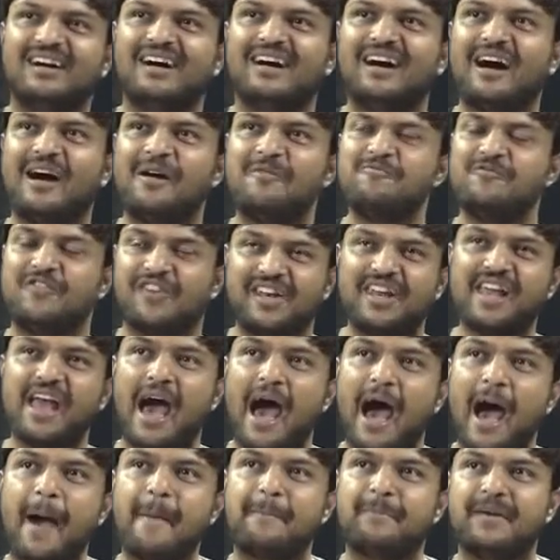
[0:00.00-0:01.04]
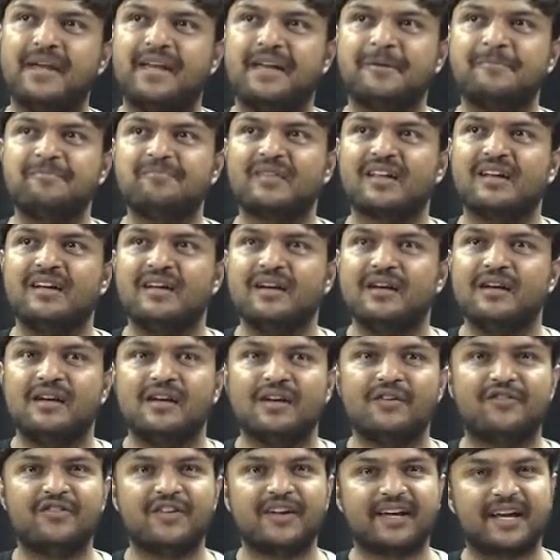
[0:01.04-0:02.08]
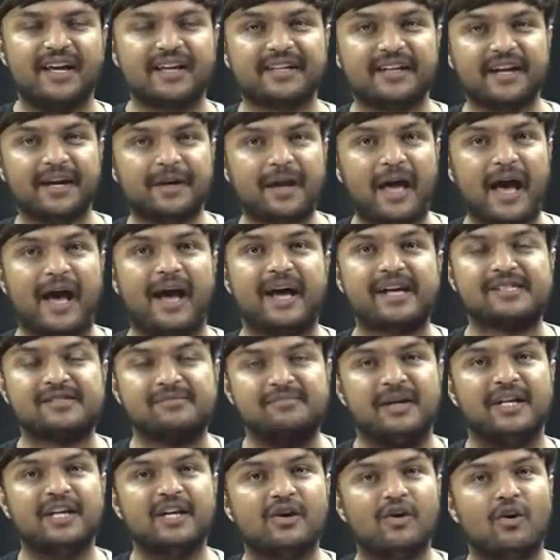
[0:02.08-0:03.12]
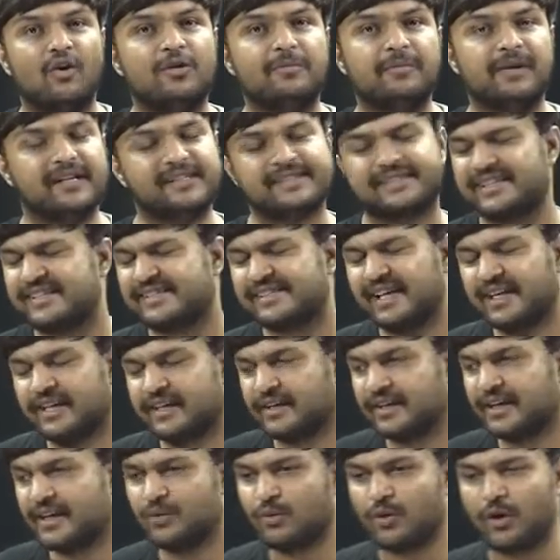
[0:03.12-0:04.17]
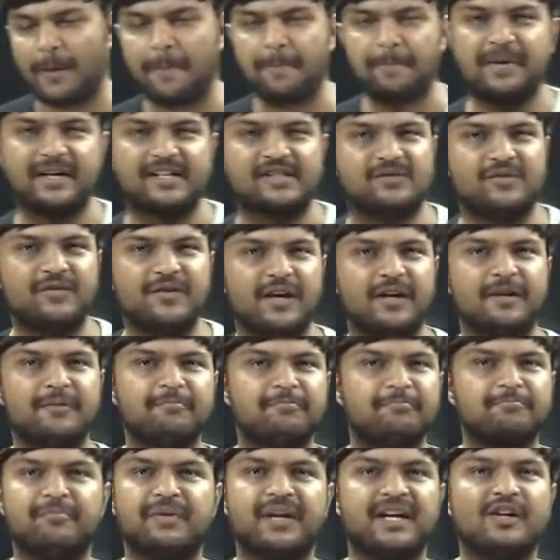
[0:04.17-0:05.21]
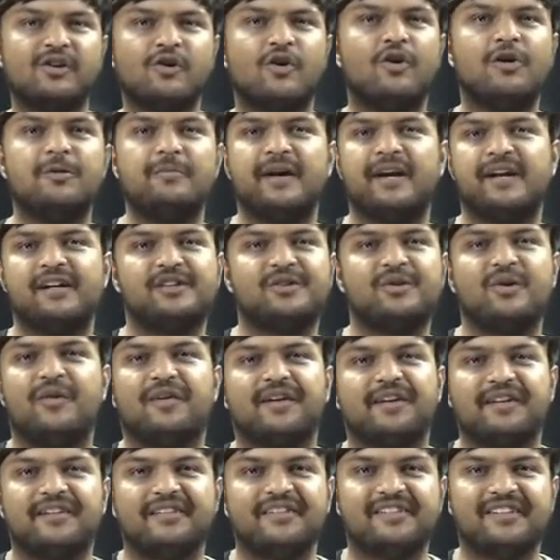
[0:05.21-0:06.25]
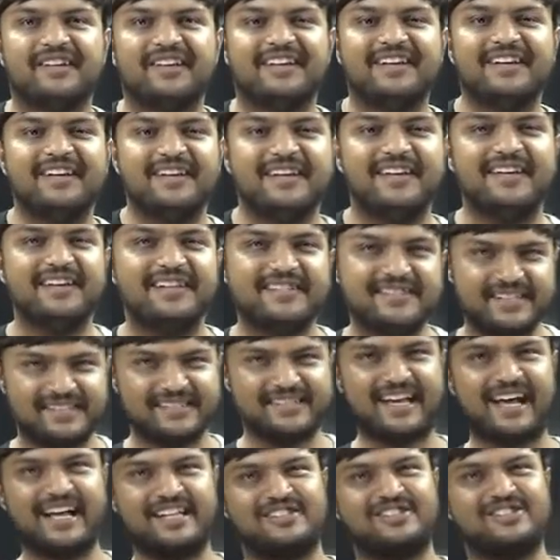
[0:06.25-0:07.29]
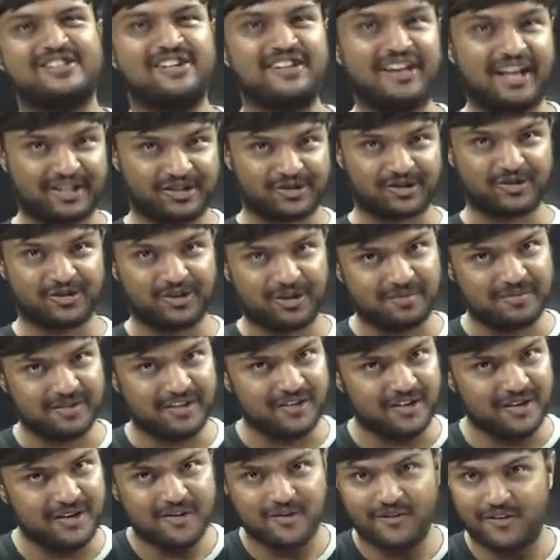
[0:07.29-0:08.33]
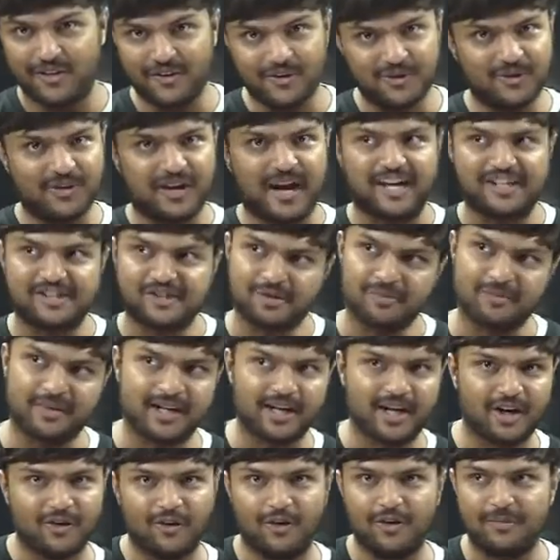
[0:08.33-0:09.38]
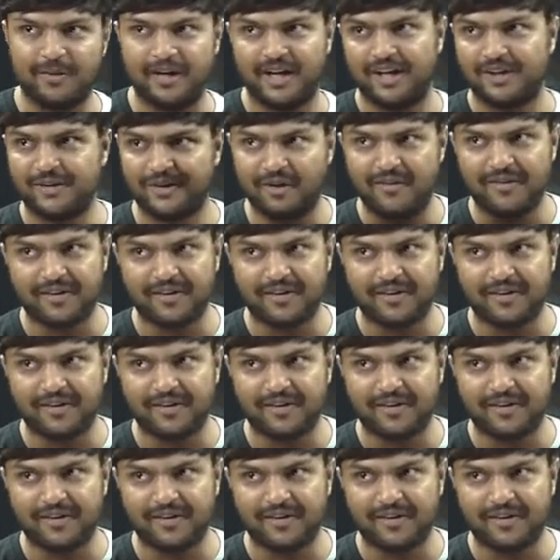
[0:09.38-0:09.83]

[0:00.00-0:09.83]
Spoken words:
I'm very happy if we can get as many gold medals. Just like in Olympics, we bring gold medal to our country. Here is a chance in astronomy for you guys to bring a gold medal to our